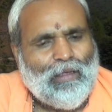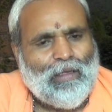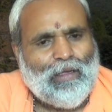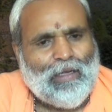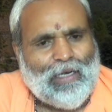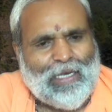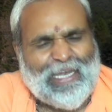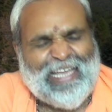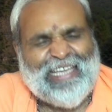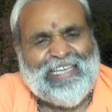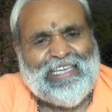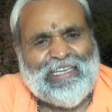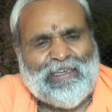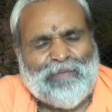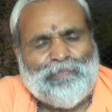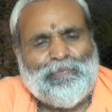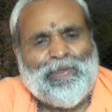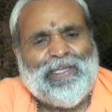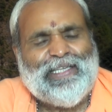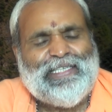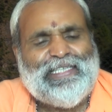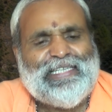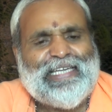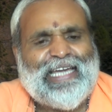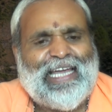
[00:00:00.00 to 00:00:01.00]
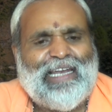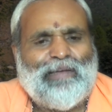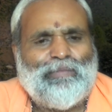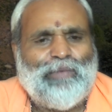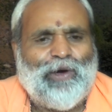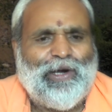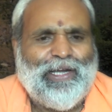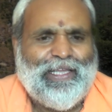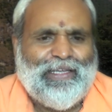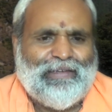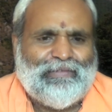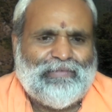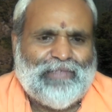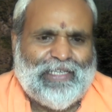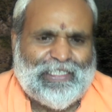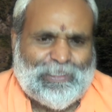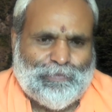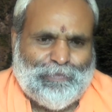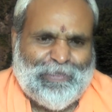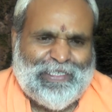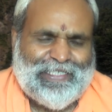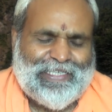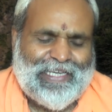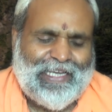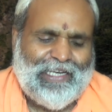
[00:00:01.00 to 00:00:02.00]
like a physical body
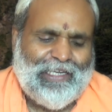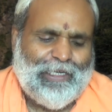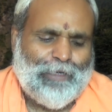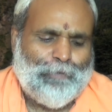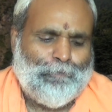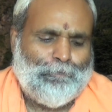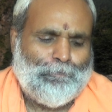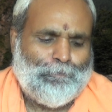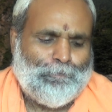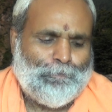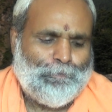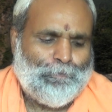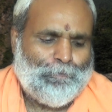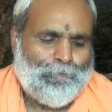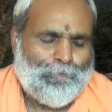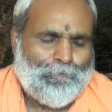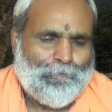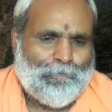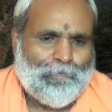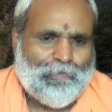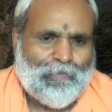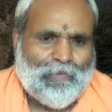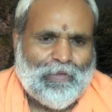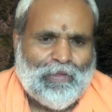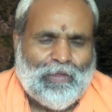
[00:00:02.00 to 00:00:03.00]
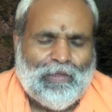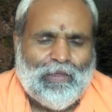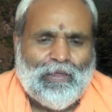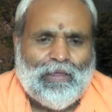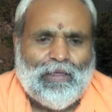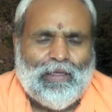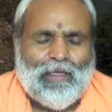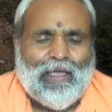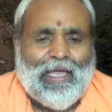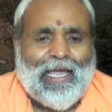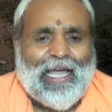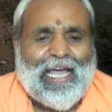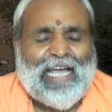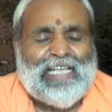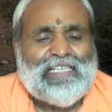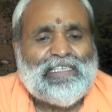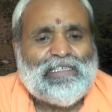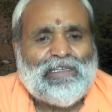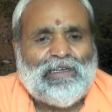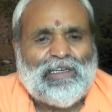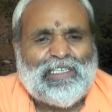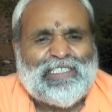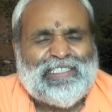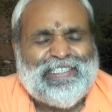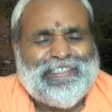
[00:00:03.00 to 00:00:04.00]
especially, has
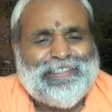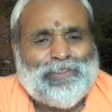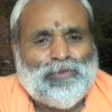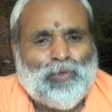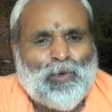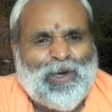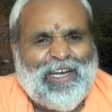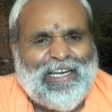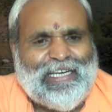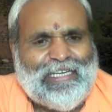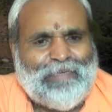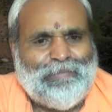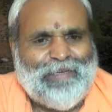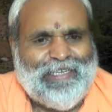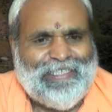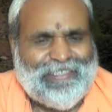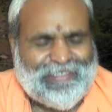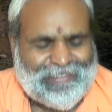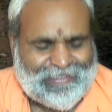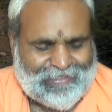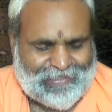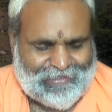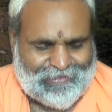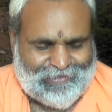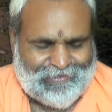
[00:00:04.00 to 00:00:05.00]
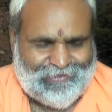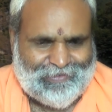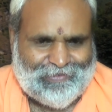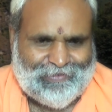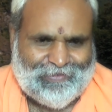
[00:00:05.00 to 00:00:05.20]
got its own limits.